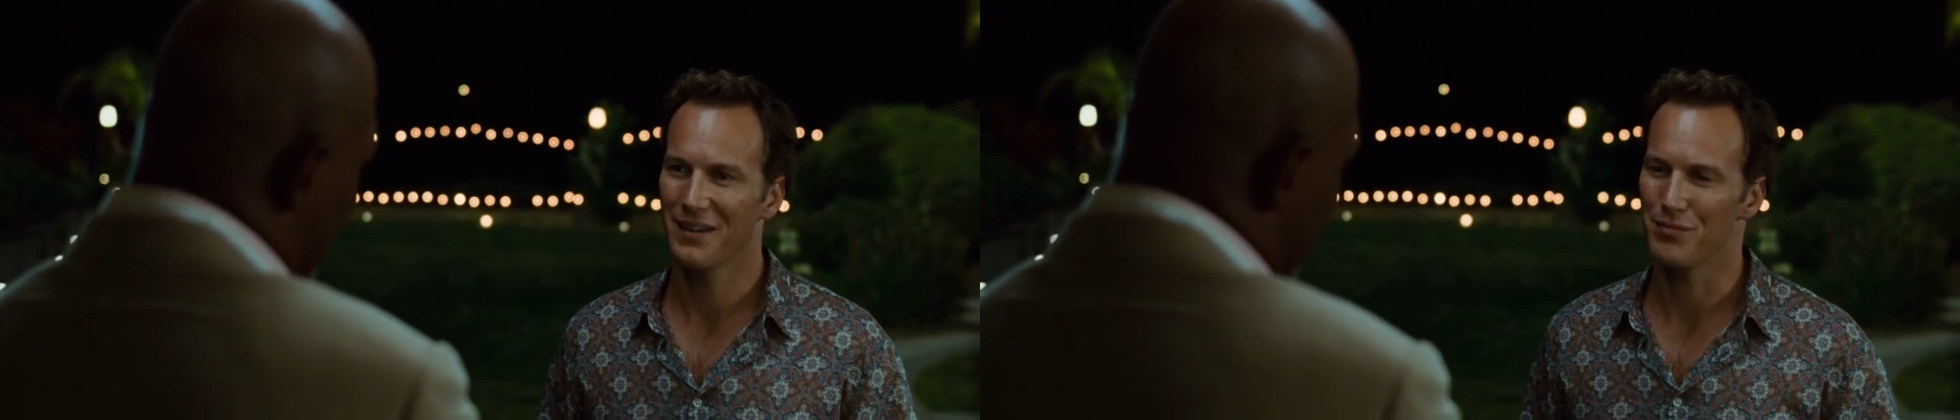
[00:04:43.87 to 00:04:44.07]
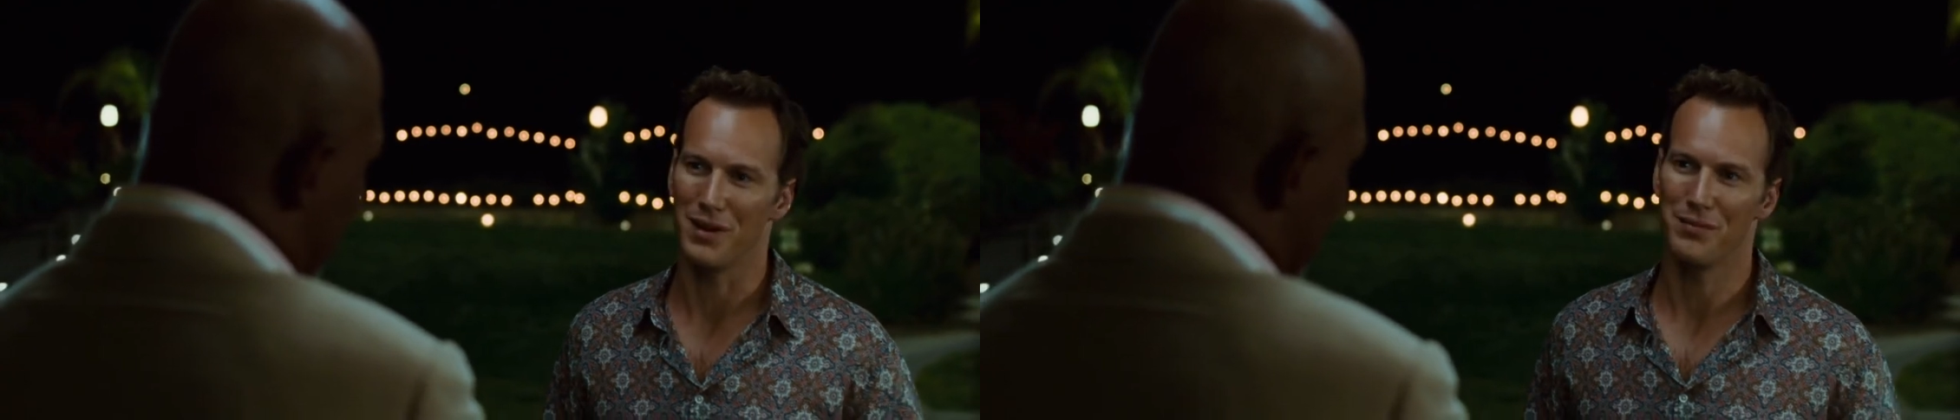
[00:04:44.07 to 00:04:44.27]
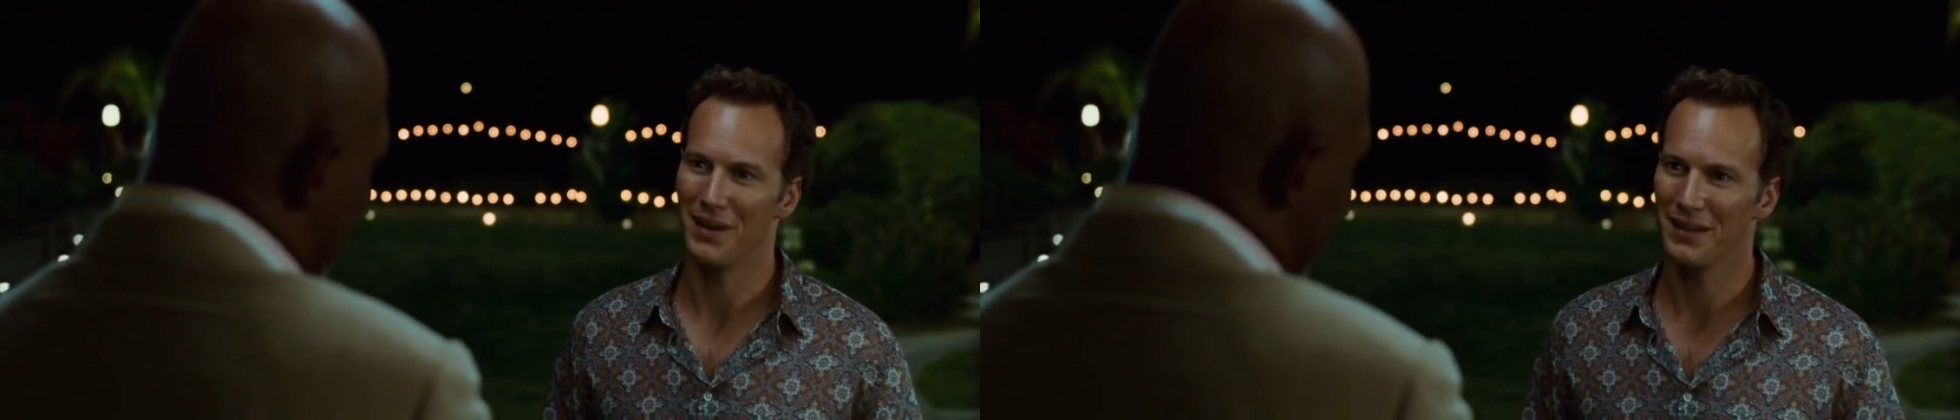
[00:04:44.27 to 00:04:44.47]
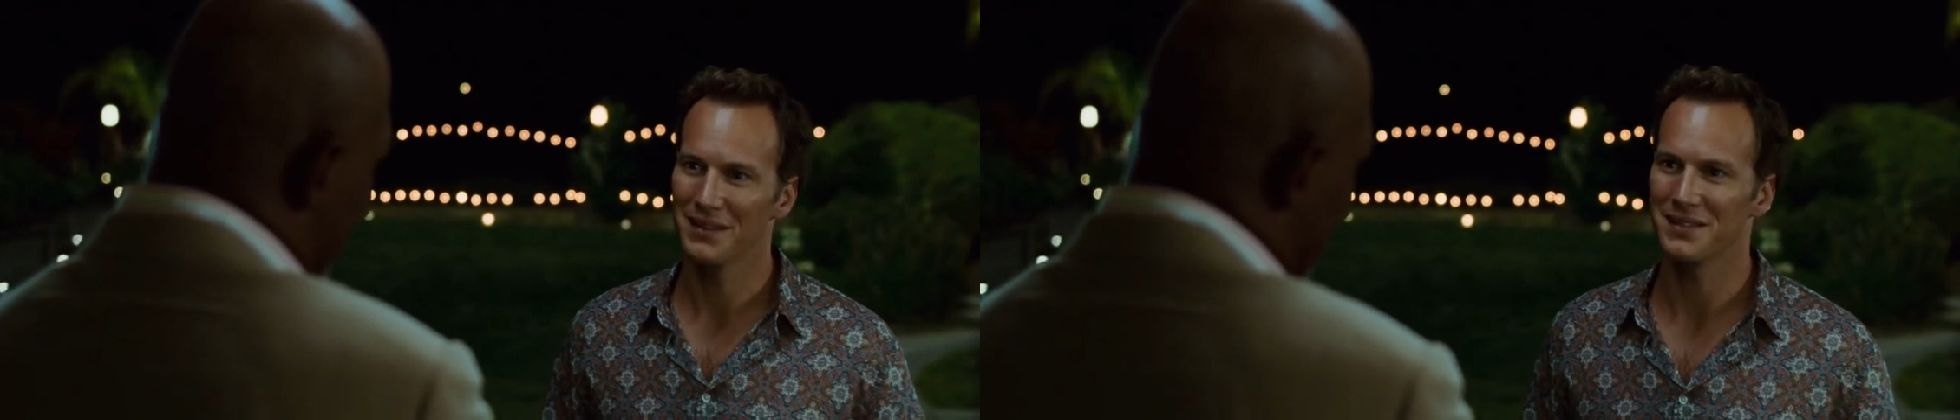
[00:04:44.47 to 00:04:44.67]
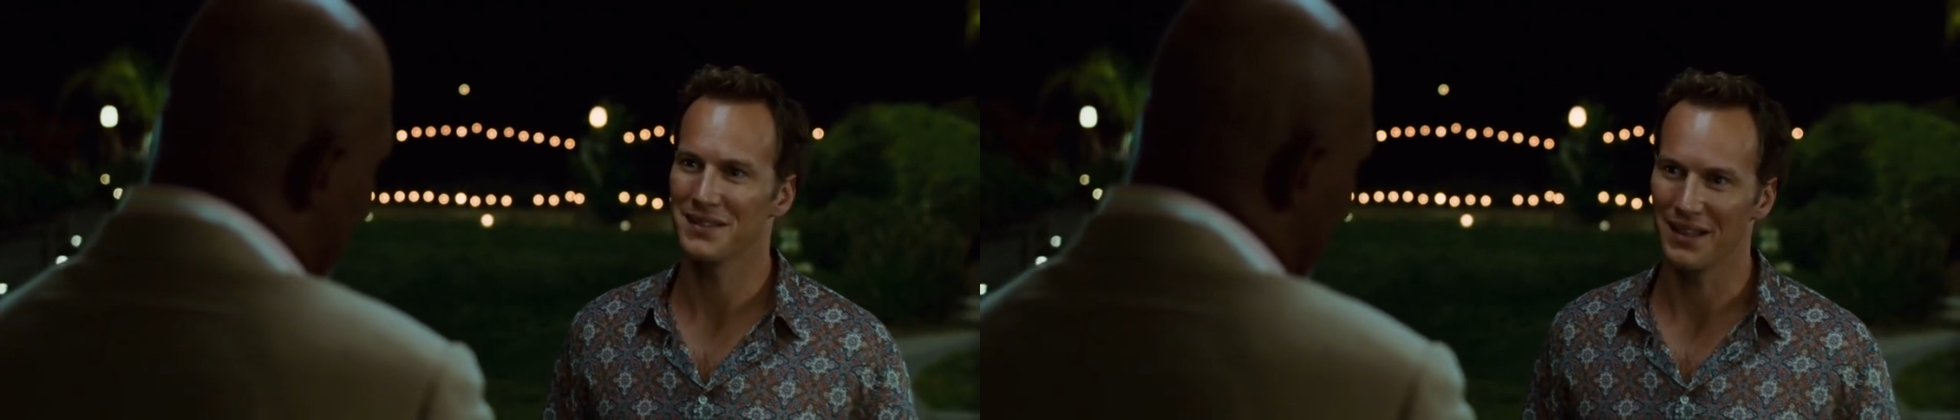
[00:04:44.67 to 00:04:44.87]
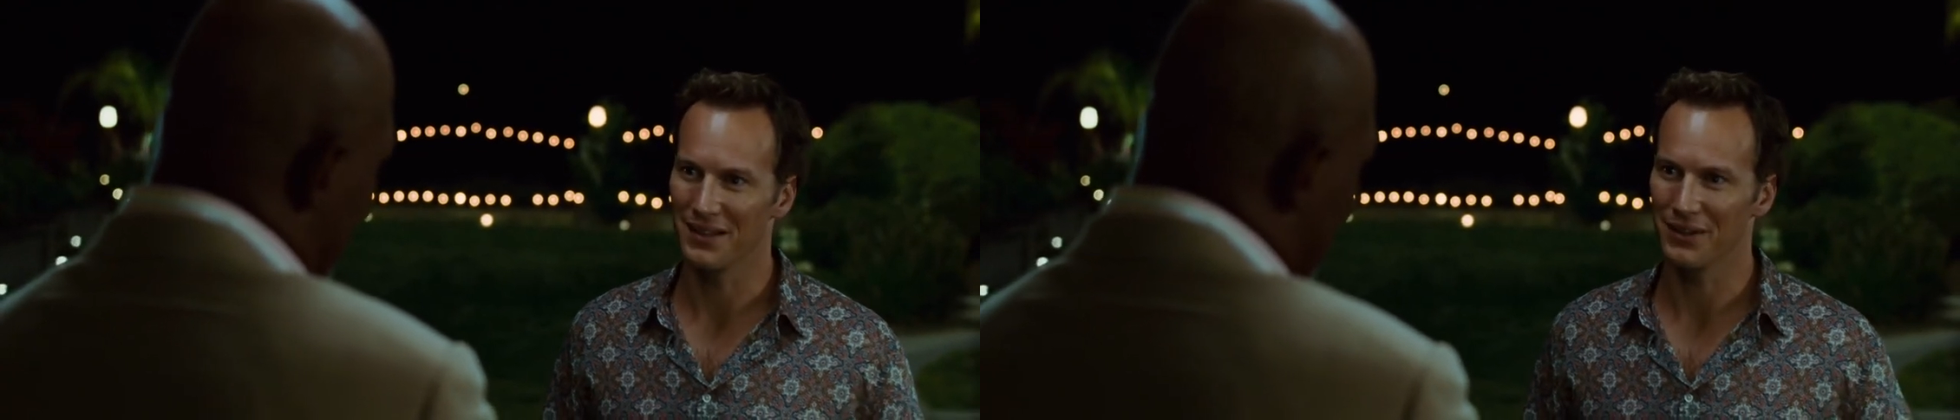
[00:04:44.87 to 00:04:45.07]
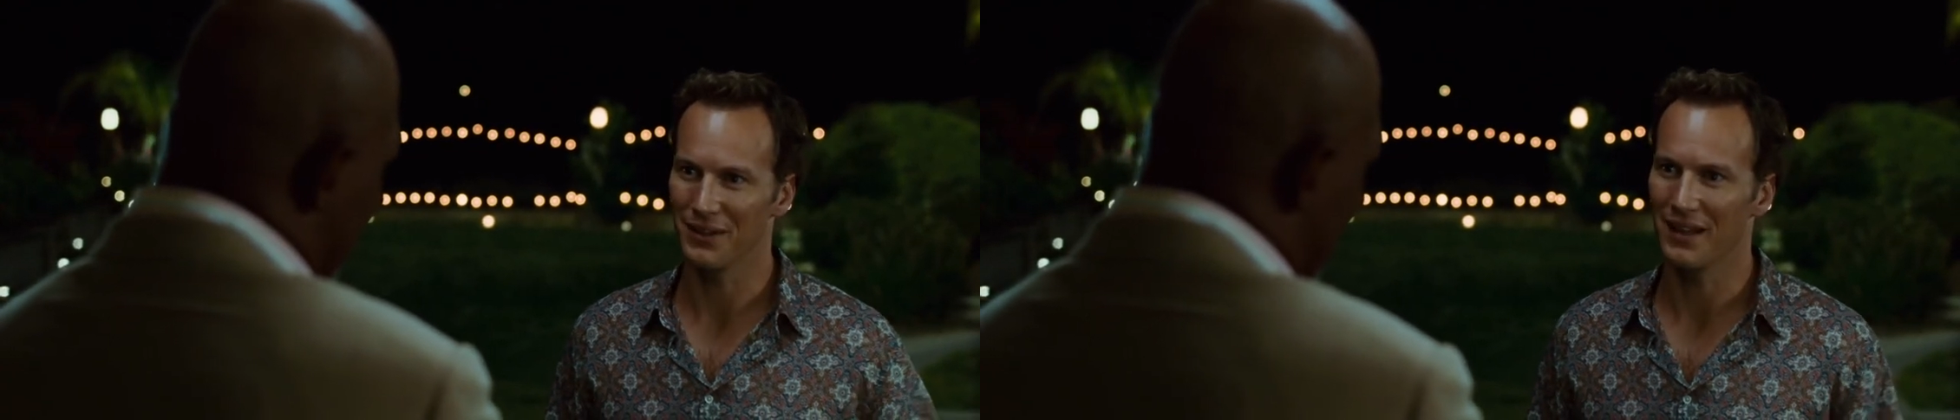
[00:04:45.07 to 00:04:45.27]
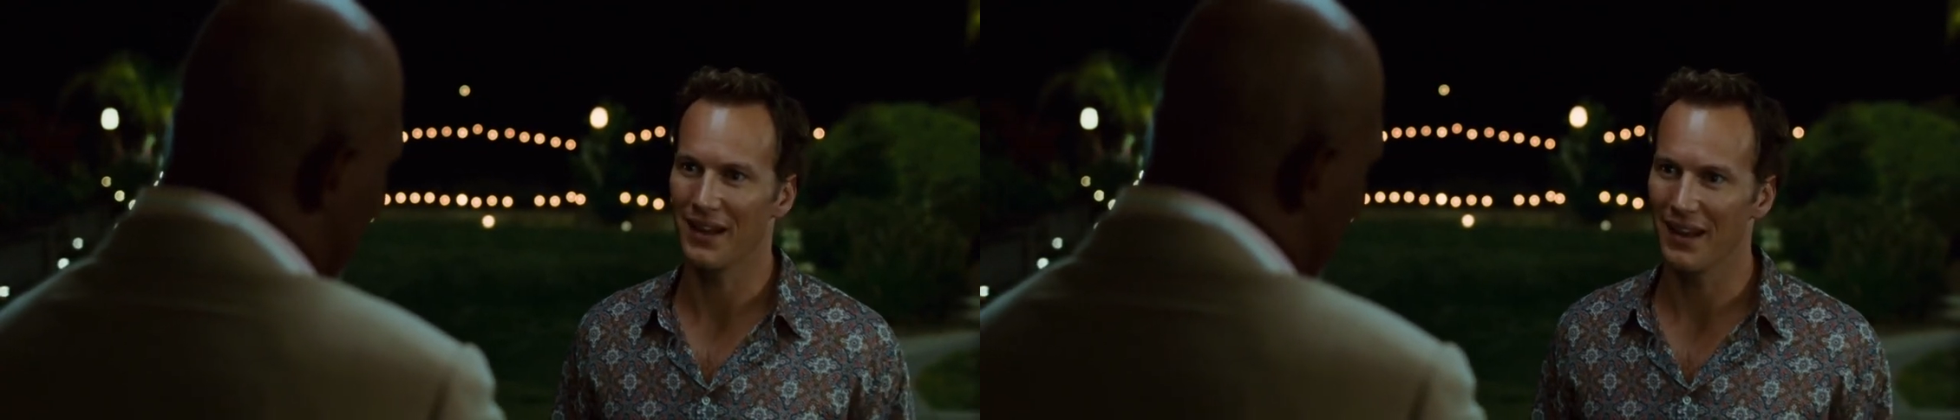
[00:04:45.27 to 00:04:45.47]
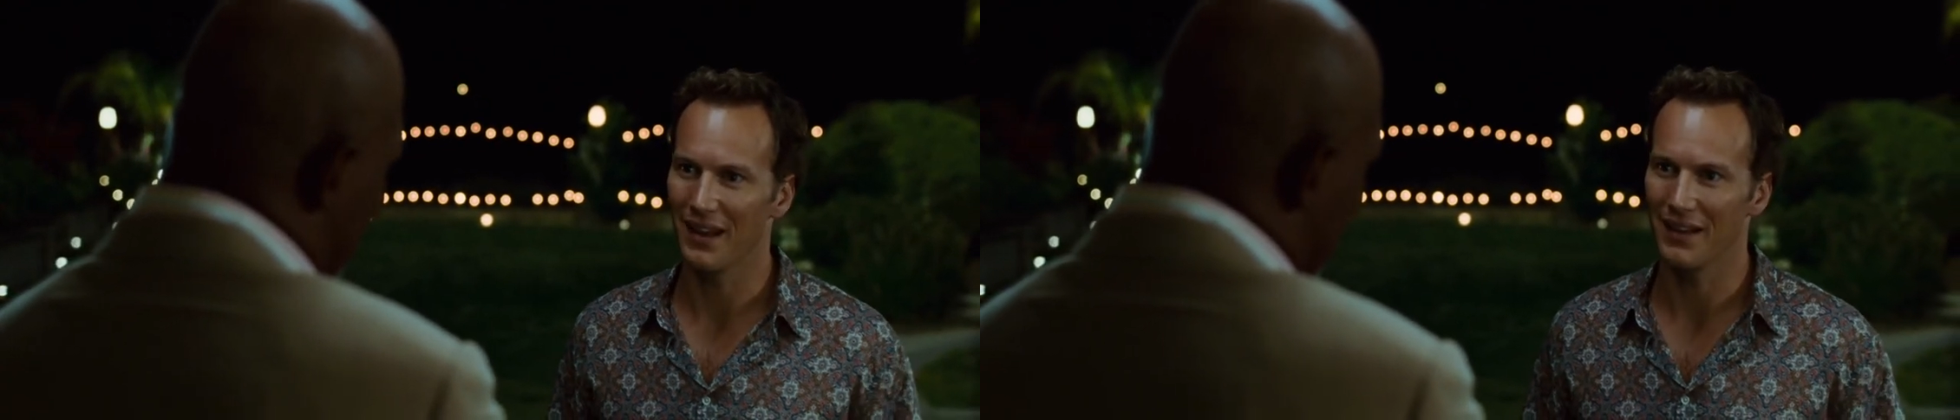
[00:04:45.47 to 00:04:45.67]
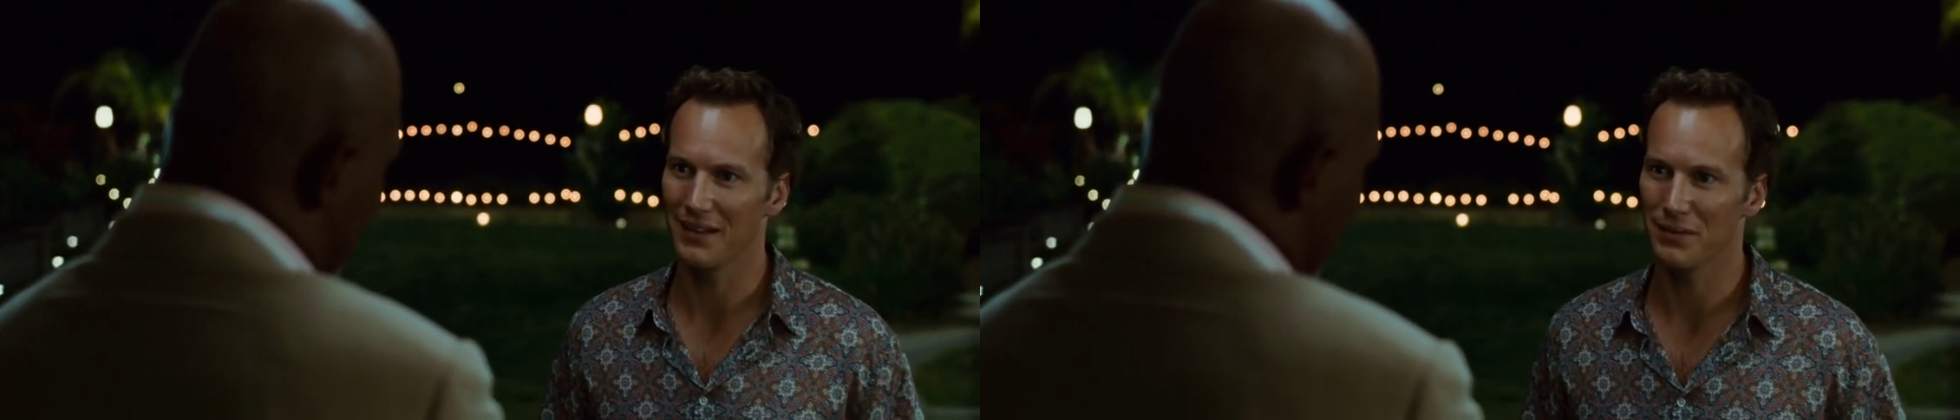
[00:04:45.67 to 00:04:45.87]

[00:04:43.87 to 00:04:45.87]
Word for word: Come on, man. This is getting a little out of hand.